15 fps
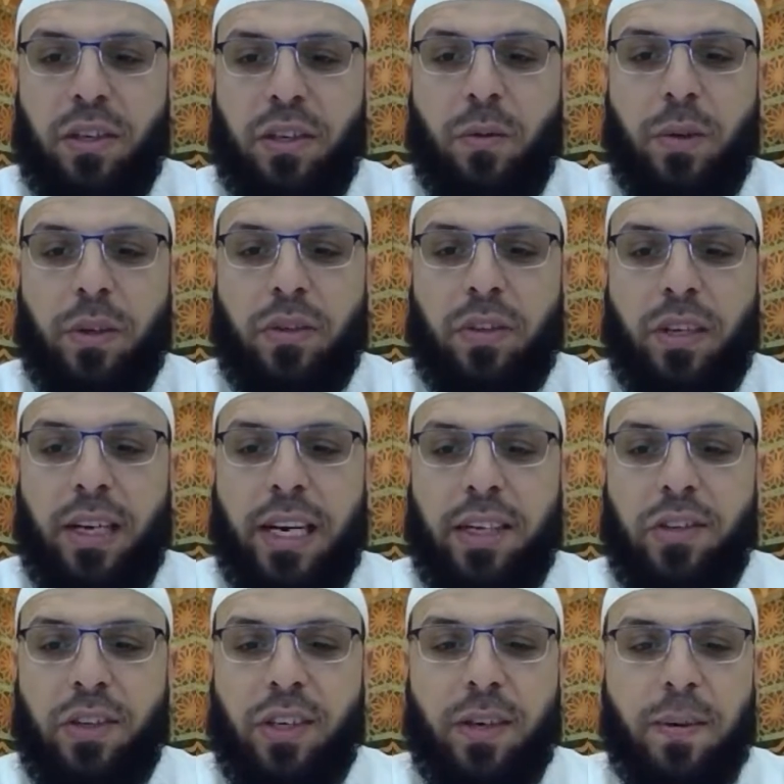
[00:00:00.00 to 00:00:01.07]
question and
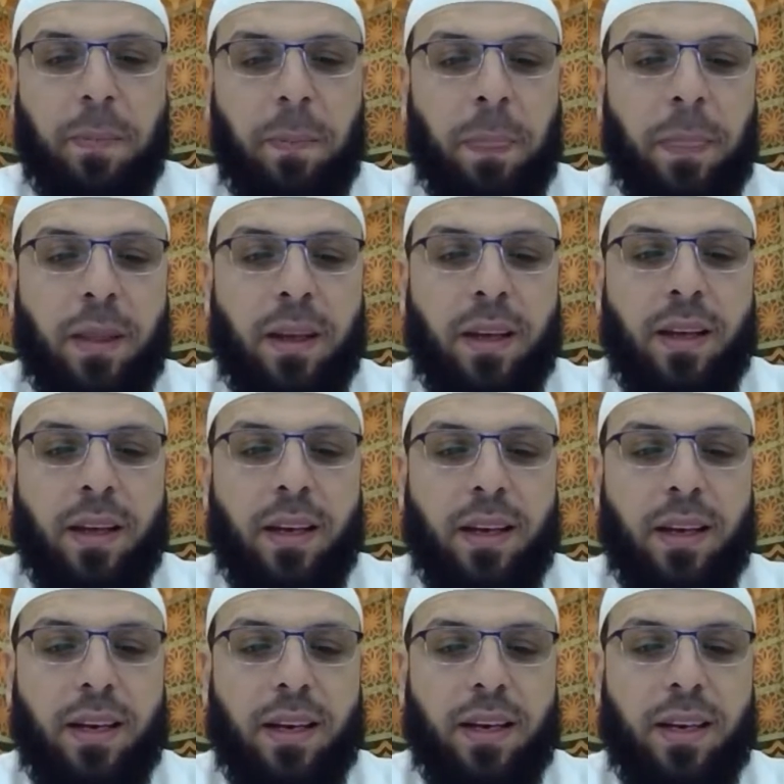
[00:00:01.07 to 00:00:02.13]
answer.
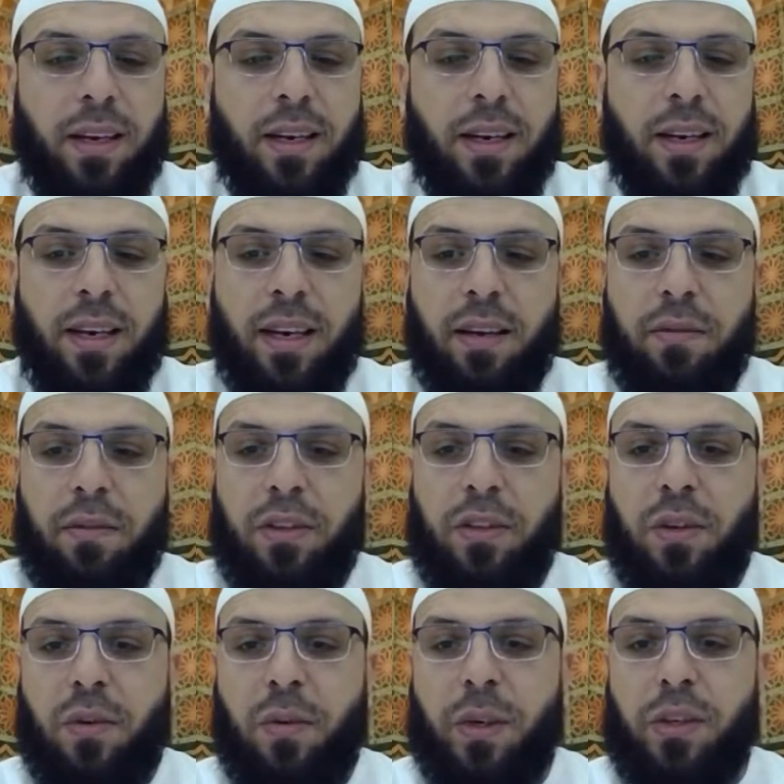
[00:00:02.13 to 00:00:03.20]
Give us
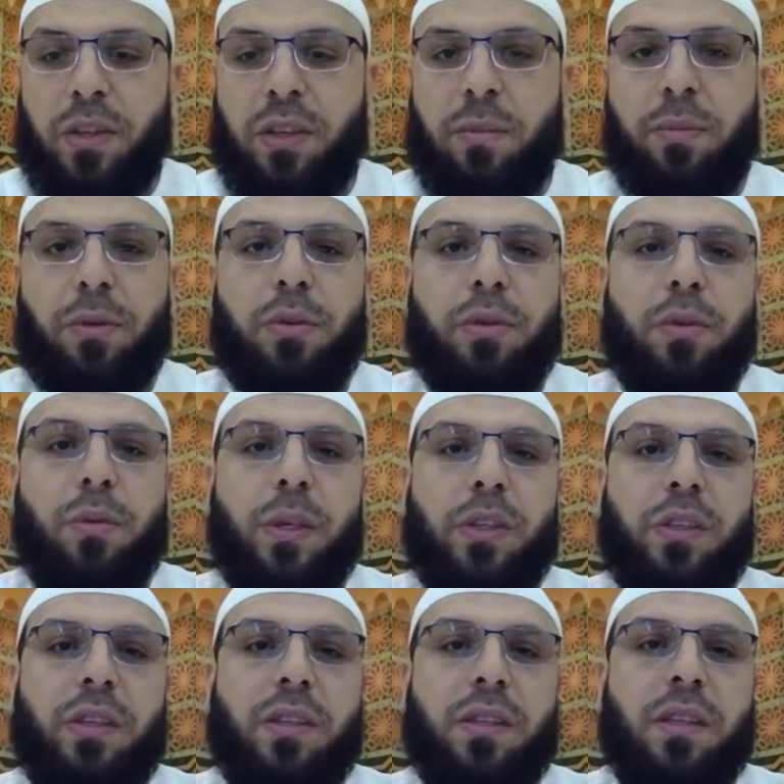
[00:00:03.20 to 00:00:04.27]
your question, put your
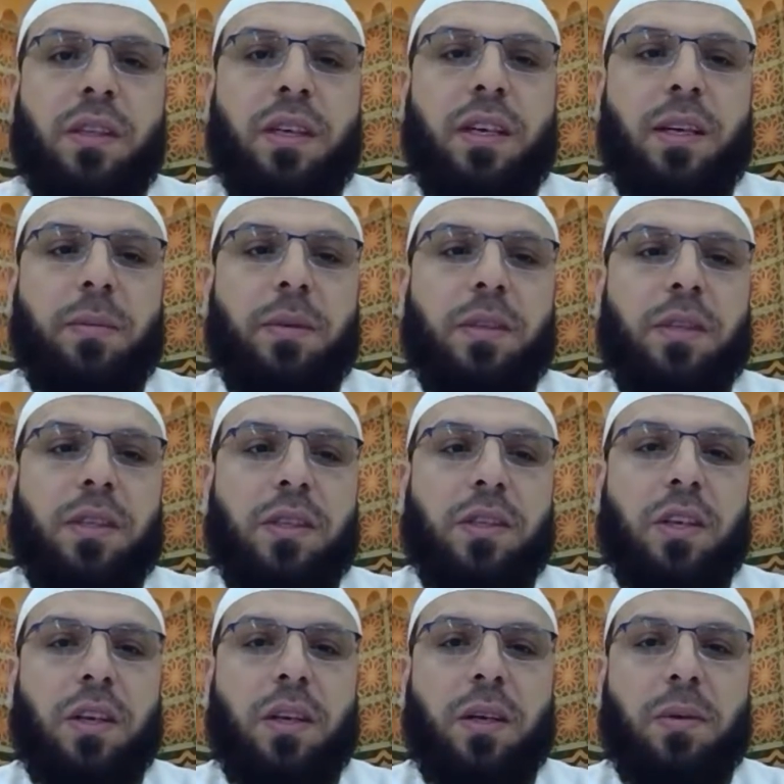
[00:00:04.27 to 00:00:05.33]
questions in the comments,
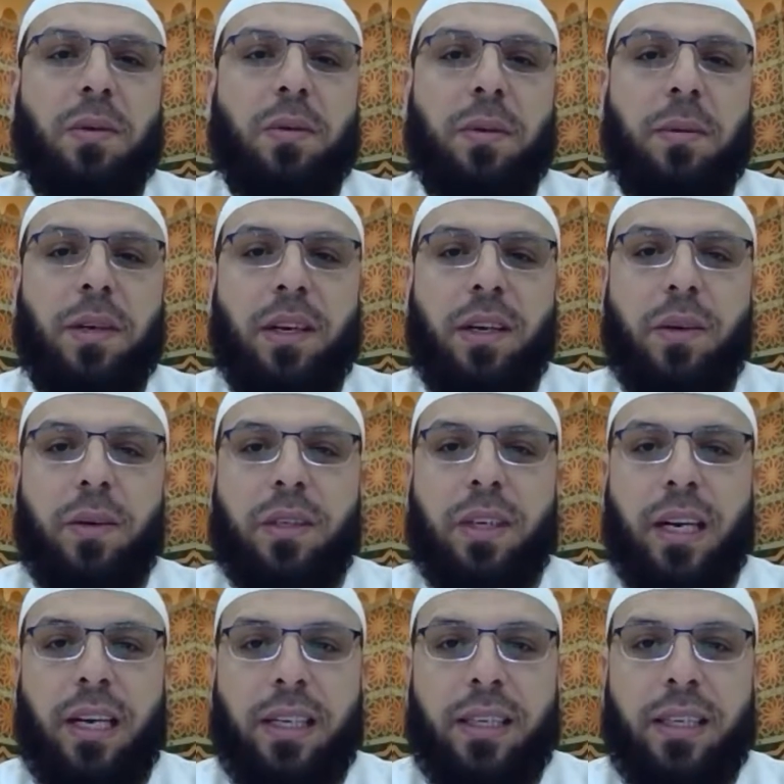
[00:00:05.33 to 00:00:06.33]
inshallah tabarak wa ta'ala.